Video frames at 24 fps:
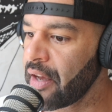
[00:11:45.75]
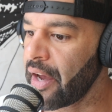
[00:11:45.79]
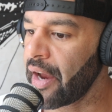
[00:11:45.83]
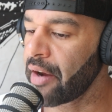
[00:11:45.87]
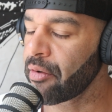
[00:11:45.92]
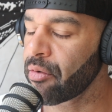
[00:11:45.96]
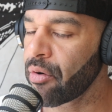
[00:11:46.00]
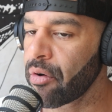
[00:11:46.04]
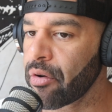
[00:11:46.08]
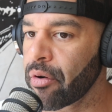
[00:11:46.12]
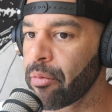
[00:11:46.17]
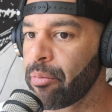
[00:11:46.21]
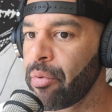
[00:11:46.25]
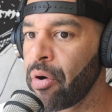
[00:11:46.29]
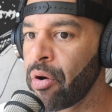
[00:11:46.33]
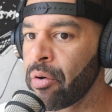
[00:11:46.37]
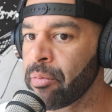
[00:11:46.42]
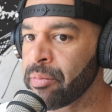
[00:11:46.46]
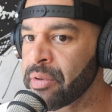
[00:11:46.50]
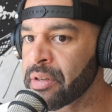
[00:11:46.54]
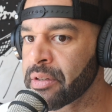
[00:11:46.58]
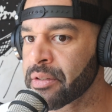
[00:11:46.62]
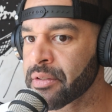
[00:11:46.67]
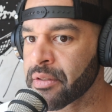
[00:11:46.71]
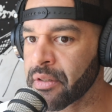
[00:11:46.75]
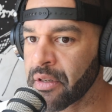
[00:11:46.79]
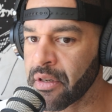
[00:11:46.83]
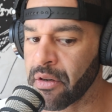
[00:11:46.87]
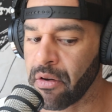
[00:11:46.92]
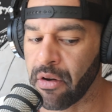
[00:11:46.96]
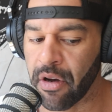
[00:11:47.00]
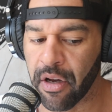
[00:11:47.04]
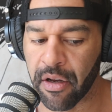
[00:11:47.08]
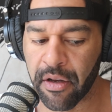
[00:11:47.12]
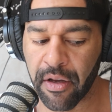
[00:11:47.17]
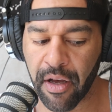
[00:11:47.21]
I wrote a poem years
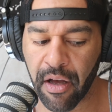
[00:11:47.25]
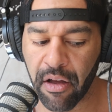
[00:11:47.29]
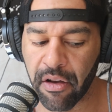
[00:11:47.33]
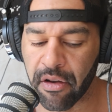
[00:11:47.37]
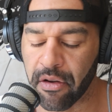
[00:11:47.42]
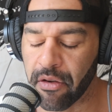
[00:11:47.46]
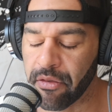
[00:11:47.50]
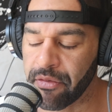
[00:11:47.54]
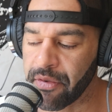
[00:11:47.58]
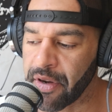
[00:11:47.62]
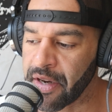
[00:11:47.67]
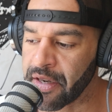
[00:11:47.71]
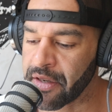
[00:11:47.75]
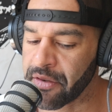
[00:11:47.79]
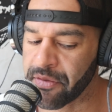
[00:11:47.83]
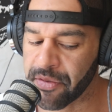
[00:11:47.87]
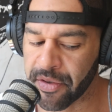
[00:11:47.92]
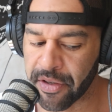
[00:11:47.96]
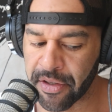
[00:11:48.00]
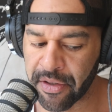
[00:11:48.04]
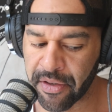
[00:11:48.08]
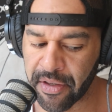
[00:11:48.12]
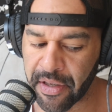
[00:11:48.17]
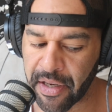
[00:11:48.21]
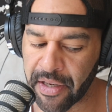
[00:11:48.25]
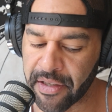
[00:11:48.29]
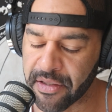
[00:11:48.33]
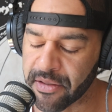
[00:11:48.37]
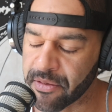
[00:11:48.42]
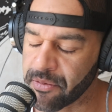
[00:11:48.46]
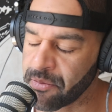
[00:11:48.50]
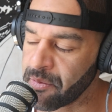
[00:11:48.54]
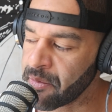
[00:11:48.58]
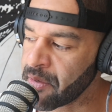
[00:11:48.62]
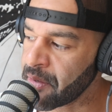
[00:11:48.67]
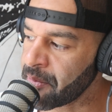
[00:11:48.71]
ago. I'll go find it for you
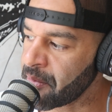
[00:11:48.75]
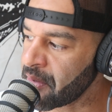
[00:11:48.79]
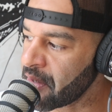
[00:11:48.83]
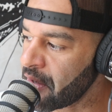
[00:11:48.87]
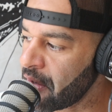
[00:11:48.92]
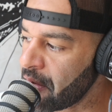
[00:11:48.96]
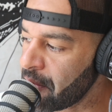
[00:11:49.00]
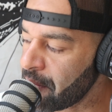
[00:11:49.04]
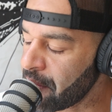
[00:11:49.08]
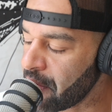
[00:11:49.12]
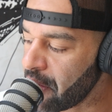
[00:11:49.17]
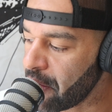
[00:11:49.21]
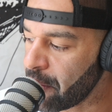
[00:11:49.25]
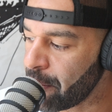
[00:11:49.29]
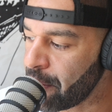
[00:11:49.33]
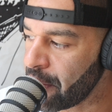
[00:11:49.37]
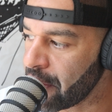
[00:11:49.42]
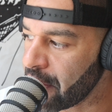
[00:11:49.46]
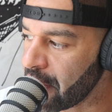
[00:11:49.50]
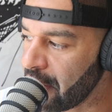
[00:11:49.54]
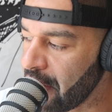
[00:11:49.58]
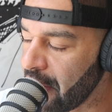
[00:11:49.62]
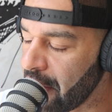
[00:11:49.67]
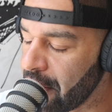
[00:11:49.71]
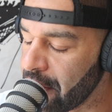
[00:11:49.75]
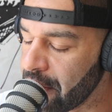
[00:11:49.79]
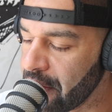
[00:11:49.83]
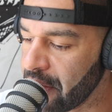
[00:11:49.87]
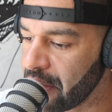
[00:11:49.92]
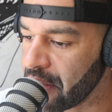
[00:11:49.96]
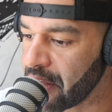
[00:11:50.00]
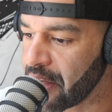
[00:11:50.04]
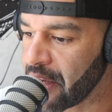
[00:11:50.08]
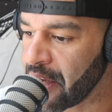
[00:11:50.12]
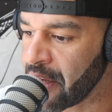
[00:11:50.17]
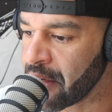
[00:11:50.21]
guys and maybe I'll put it out
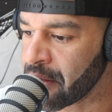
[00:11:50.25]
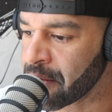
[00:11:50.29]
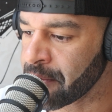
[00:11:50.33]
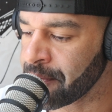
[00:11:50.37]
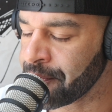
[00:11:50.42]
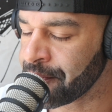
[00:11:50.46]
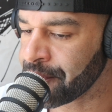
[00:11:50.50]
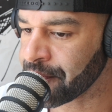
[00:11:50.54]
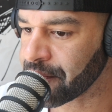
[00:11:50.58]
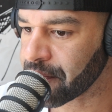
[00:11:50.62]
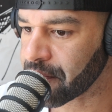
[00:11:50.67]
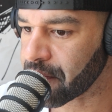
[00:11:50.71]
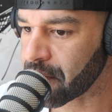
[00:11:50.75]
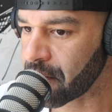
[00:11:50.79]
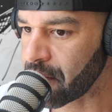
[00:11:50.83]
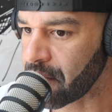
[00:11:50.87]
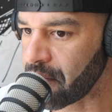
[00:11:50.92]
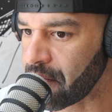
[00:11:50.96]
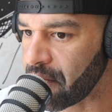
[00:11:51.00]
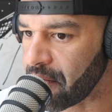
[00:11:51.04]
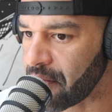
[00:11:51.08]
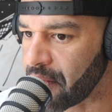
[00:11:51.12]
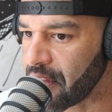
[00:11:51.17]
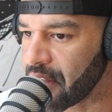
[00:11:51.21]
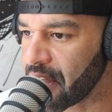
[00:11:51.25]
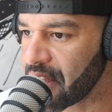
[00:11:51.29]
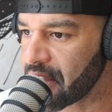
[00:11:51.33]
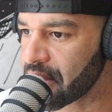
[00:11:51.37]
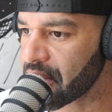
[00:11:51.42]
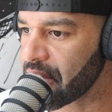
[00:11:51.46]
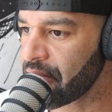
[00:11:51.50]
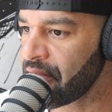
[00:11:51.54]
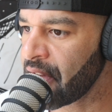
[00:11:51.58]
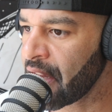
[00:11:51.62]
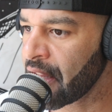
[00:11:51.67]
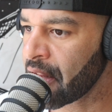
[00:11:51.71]
again.
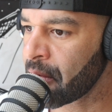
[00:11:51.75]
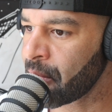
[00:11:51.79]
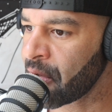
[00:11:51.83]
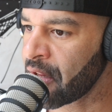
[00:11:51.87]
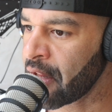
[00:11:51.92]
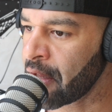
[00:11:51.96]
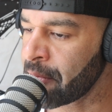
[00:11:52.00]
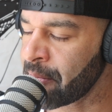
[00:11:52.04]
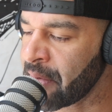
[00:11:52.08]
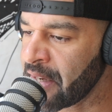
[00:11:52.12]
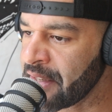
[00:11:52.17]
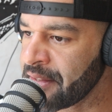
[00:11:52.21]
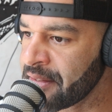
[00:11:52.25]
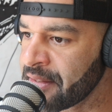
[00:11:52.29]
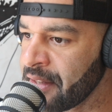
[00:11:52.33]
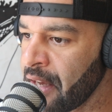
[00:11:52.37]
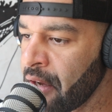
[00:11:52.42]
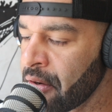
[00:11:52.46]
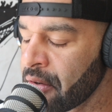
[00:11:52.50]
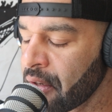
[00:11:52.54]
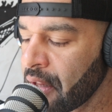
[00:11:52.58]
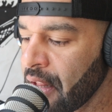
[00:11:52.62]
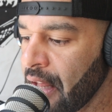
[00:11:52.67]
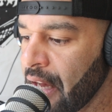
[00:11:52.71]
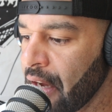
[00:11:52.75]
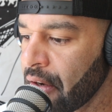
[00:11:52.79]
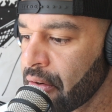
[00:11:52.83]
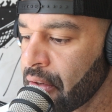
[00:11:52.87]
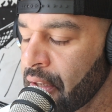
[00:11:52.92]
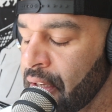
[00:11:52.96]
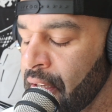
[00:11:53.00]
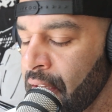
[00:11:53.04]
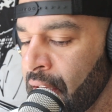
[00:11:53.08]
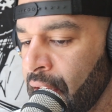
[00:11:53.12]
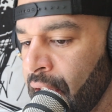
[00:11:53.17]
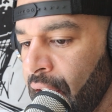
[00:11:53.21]
It's available on my
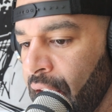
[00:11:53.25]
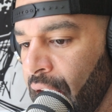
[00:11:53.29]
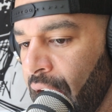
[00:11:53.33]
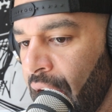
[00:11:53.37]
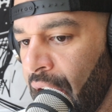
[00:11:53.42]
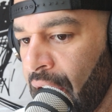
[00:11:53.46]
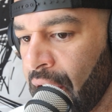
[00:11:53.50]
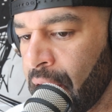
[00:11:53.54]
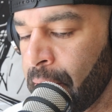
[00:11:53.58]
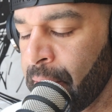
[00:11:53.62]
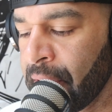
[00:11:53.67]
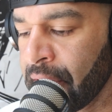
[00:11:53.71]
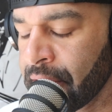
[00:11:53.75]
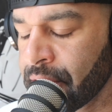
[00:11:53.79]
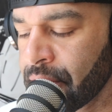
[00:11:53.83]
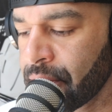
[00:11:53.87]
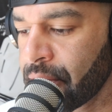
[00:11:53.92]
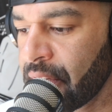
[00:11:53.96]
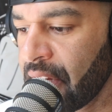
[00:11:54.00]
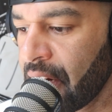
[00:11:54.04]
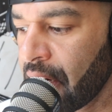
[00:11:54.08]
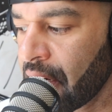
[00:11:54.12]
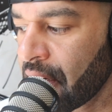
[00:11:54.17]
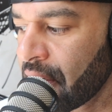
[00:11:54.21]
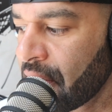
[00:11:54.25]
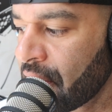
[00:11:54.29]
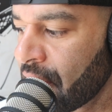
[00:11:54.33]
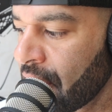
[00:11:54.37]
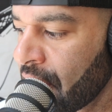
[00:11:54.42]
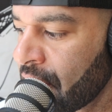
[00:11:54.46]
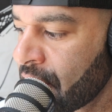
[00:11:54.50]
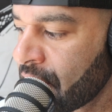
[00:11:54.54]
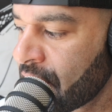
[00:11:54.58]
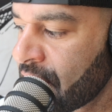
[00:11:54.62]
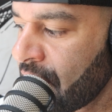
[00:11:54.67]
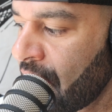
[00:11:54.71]
SoundCloud. I am Andrew
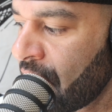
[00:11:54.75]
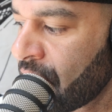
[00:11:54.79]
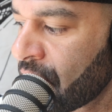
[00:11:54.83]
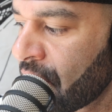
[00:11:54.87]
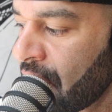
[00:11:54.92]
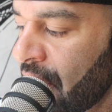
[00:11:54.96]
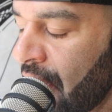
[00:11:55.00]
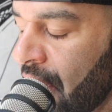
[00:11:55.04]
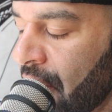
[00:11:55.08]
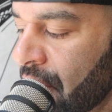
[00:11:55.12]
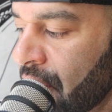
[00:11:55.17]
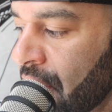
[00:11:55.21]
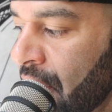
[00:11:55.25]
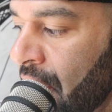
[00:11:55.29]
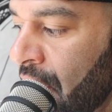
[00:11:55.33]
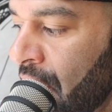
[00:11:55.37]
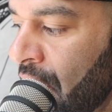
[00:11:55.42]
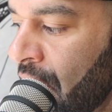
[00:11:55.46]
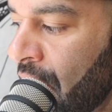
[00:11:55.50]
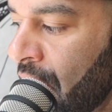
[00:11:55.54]
Carroll on SoundCloud.